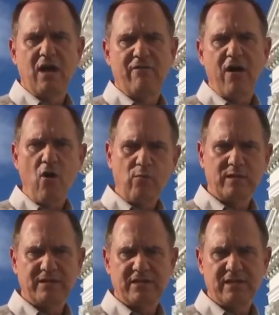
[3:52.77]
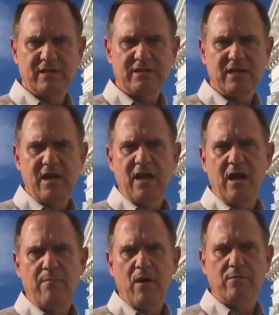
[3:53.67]
of homelessness
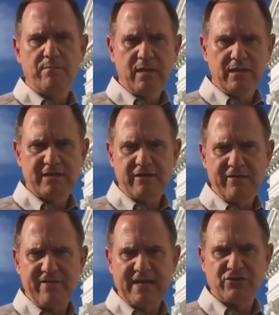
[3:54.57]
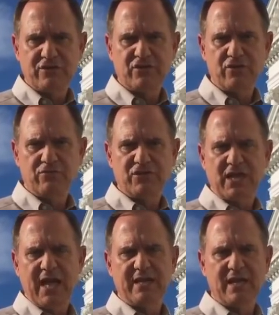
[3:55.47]
among military veterans who
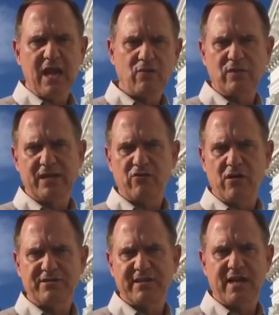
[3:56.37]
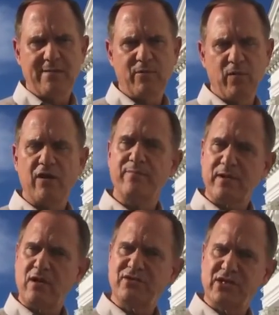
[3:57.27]
reside not only across the Commonwealth
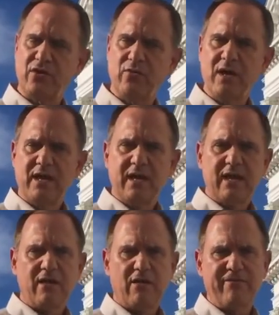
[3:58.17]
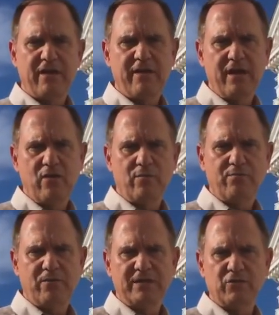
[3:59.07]
but also in our very own
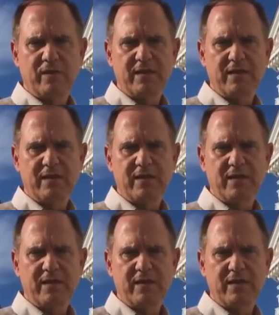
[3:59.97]
Prince